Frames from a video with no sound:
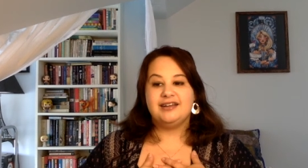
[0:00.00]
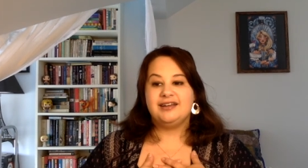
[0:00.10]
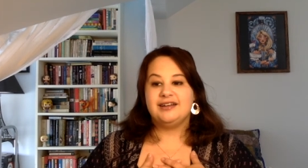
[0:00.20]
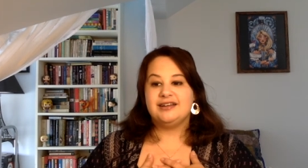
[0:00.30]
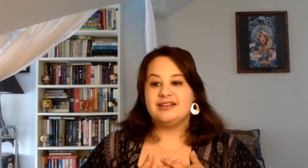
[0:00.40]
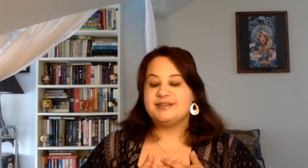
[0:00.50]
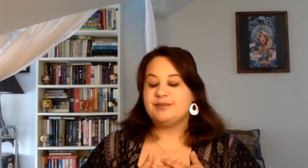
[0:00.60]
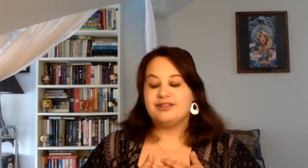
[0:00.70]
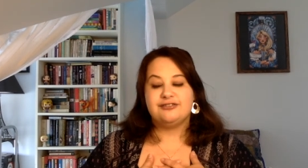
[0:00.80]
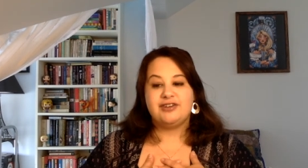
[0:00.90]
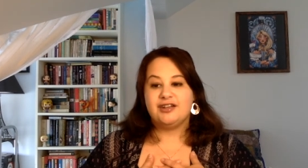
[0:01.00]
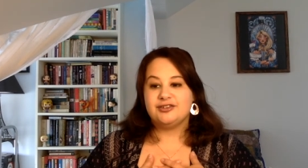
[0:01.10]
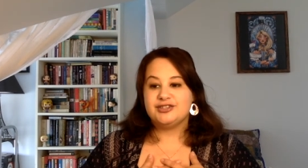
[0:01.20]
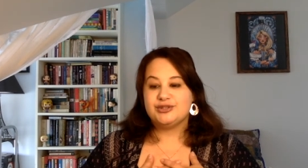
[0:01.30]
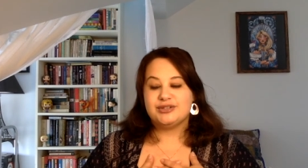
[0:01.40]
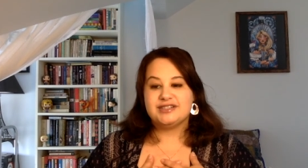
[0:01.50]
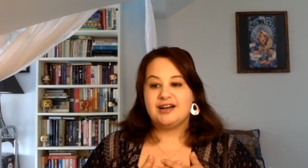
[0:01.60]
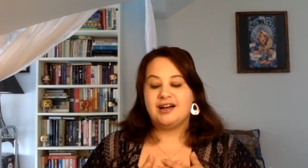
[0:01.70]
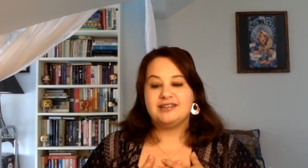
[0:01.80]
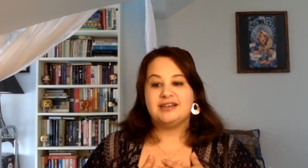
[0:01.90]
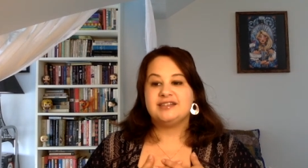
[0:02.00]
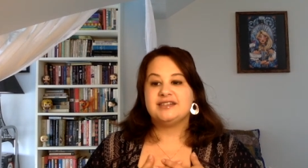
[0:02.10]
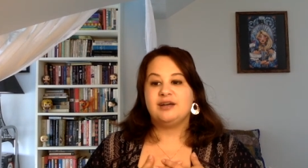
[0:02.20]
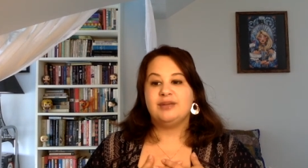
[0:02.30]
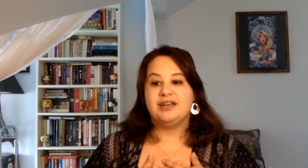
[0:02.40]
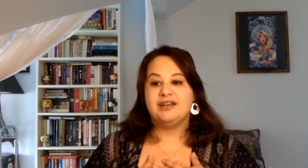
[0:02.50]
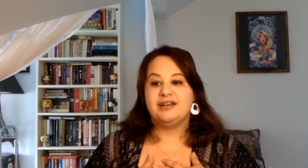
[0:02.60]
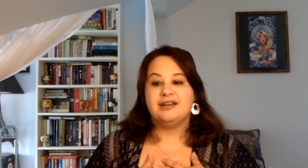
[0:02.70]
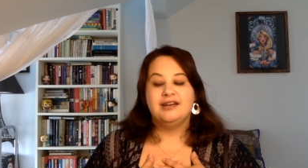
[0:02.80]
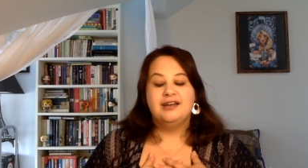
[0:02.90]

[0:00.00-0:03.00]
It is Mother, Father, Source, God that is coming in,